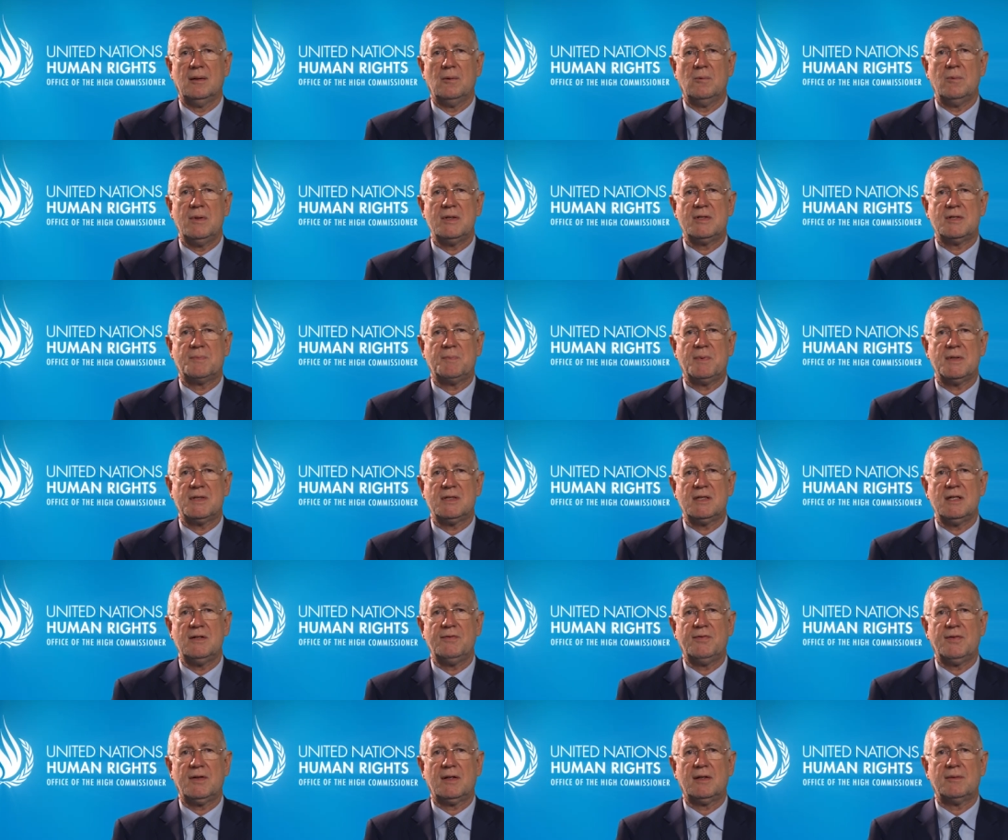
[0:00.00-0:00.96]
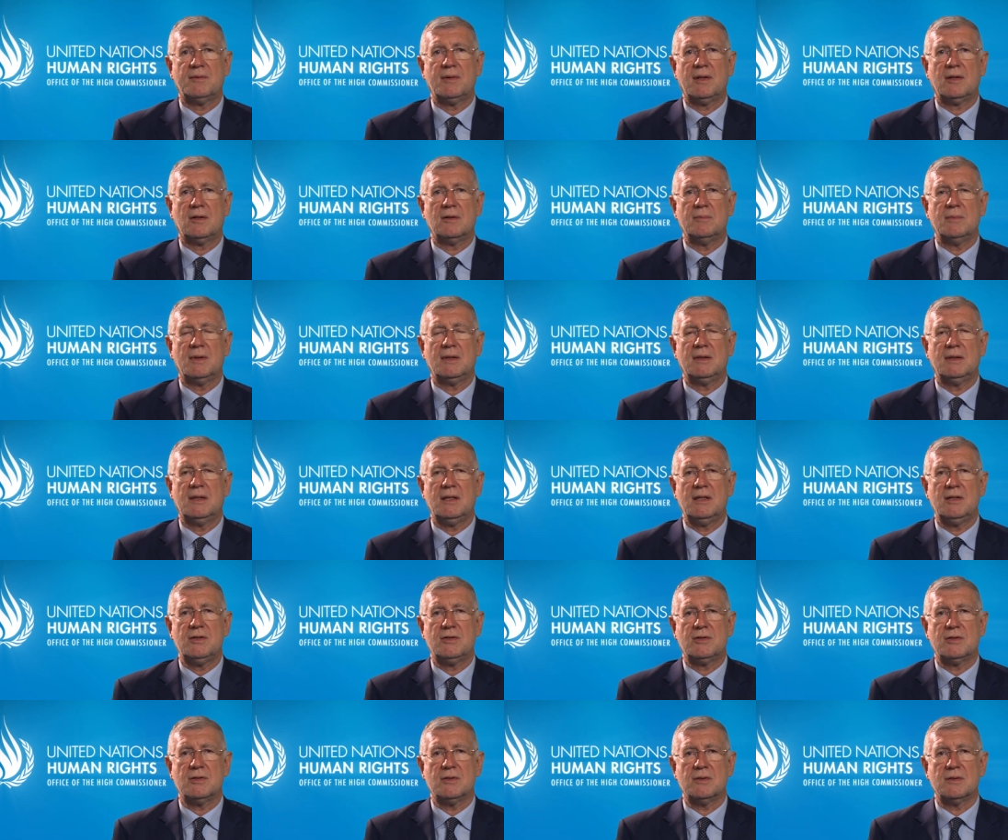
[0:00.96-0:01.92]
with specific
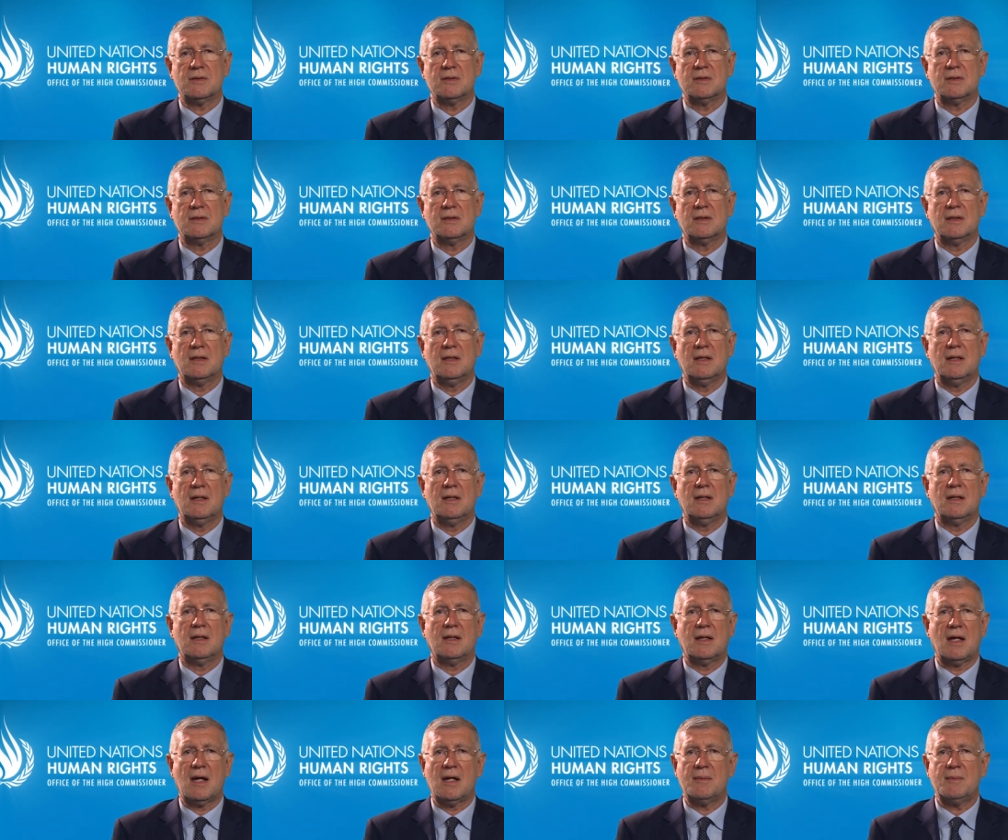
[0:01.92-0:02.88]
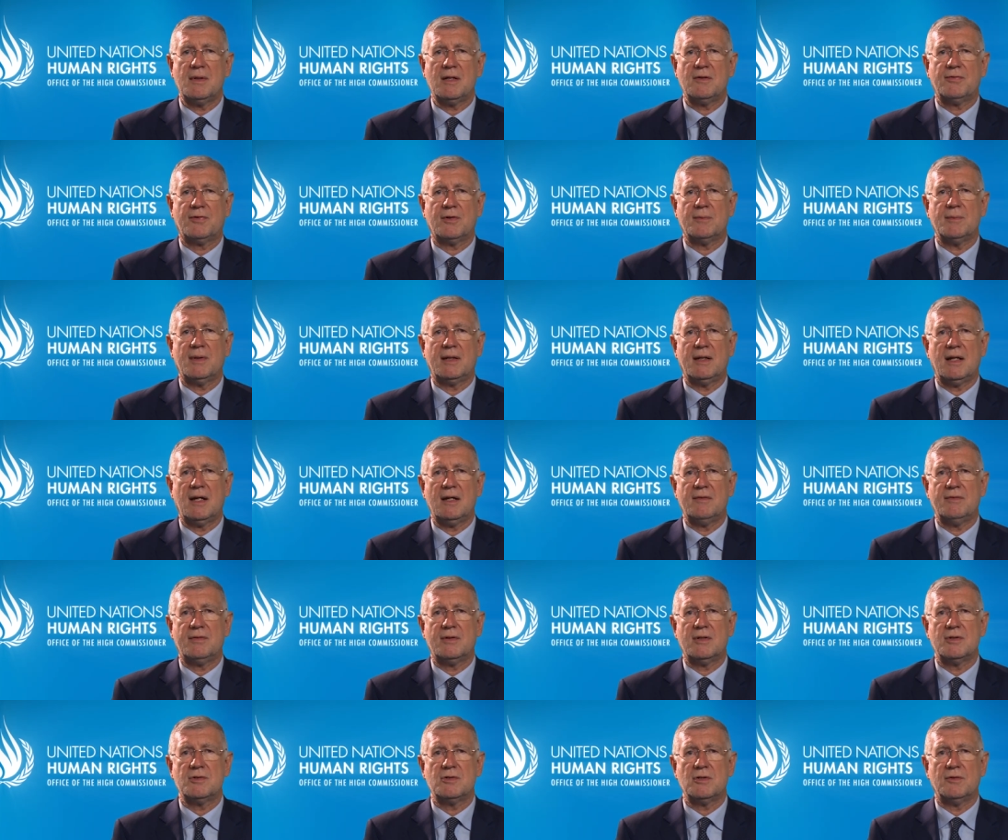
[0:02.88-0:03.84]
recommendations coming from an
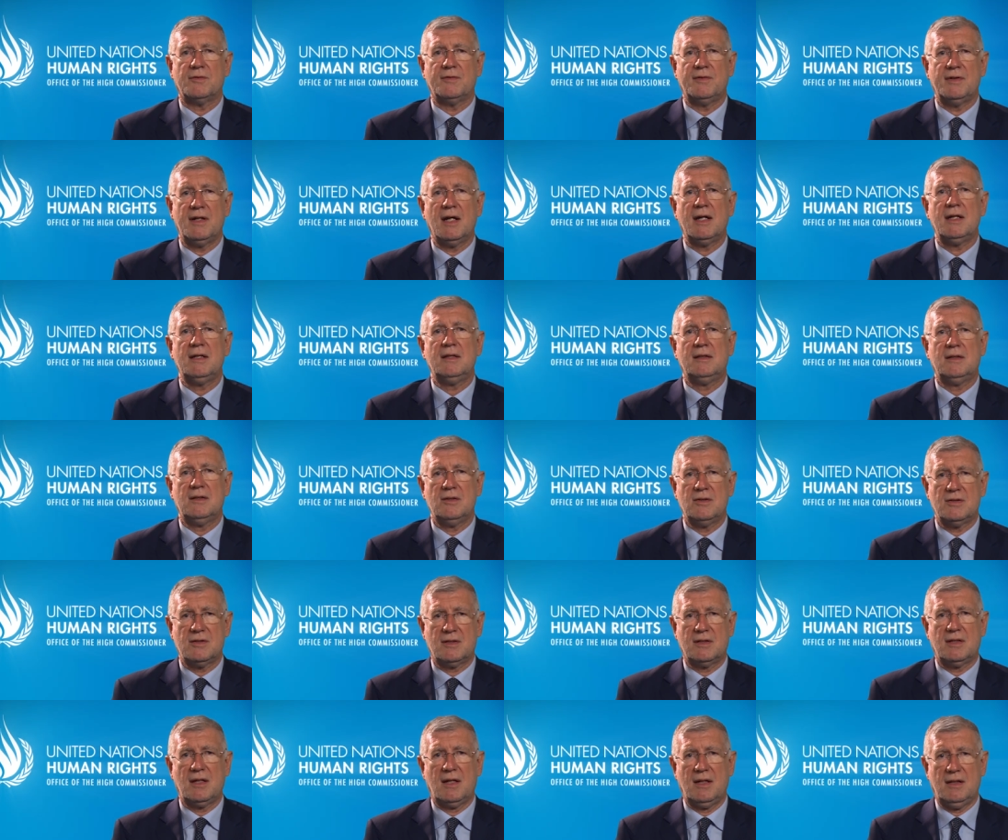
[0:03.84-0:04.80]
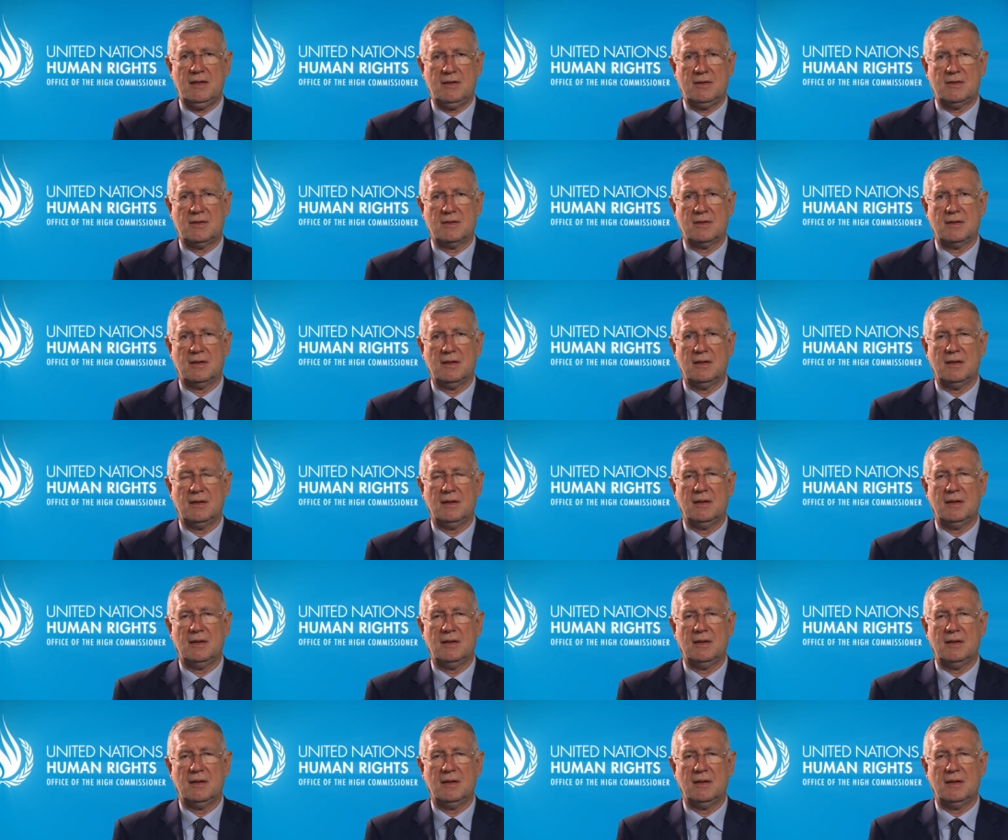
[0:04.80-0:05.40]
average of 90 states